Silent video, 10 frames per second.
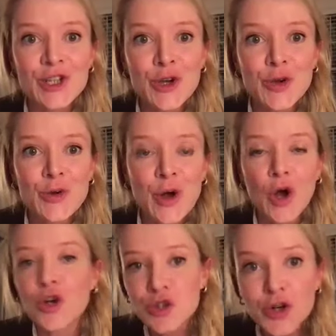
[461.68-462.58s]
so
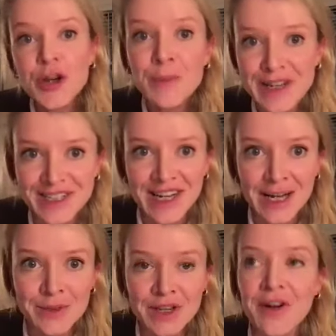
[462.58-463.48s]
during peace
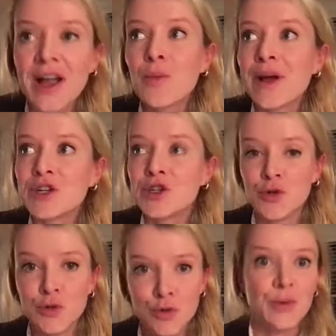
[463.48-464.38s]
times, if I went
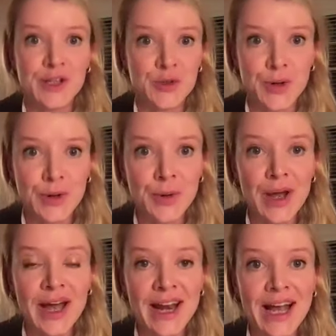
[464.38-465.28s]
to Israel
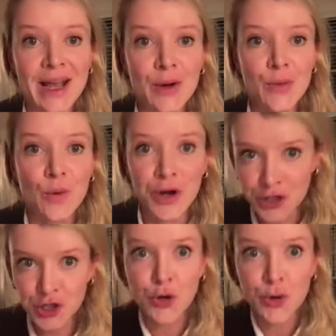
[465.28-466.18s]
and I wanted
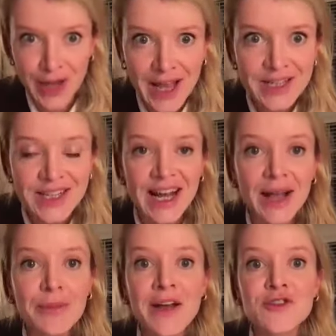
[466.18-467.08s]
to go to Gaza, I
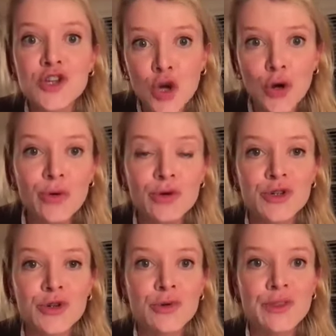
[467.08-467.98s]
would have to go
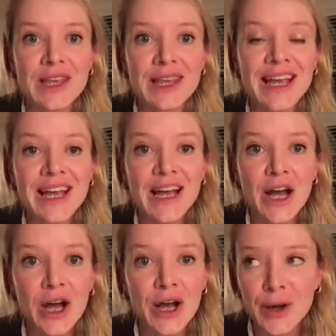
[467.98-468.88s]
to the
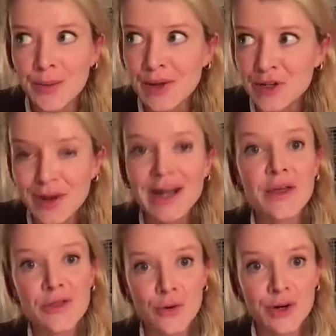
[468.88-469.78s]
uh, Israeli
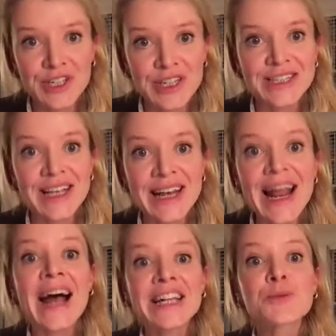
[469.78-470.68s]
authorities and
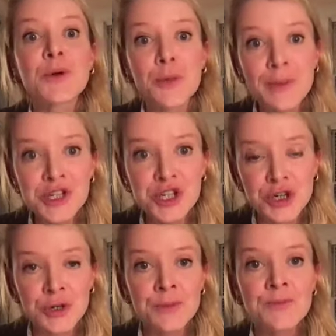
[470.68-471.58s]
ask
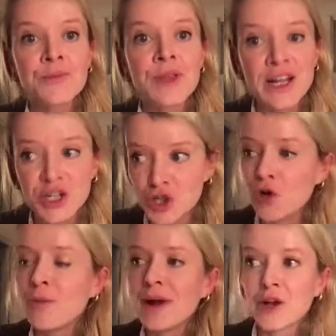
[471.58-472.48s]
permission and
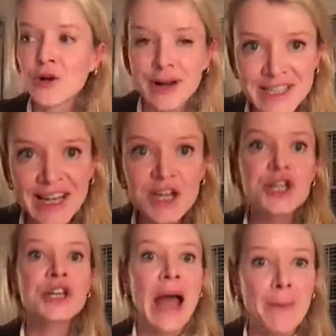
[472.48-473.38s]
show my
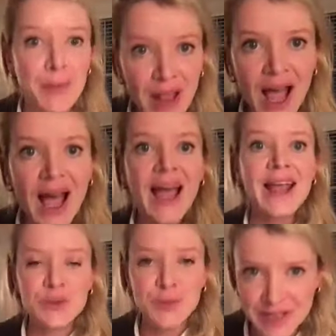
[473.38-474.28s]
accreditation, apply,
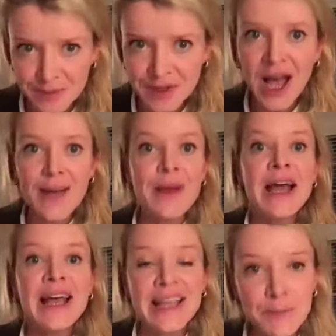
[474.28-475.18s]
spend some time,
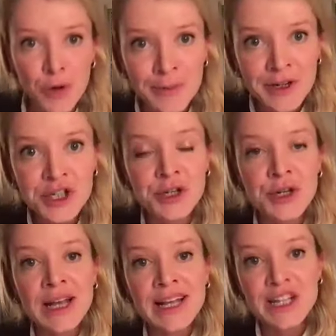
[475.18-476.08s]
get permission.
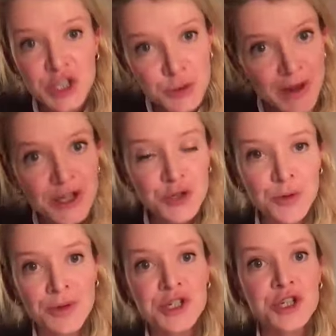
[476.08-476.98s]
It's special
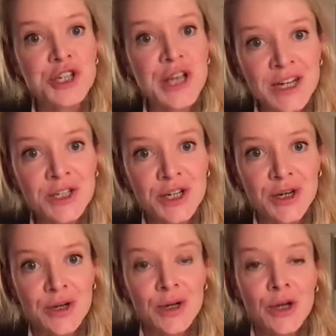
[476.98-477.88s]
permission to
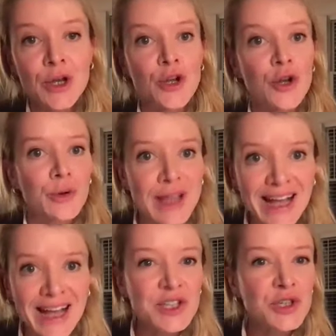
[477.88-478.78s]
enter. You know,
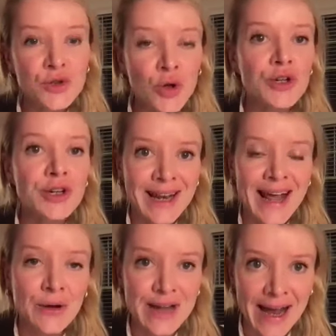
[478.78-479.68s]
Gazans are not
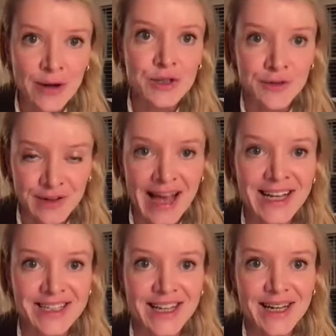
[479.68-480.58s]
allowed out of
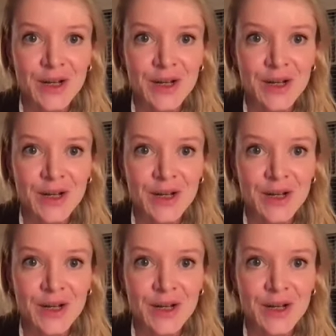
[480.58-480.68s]
Gaza.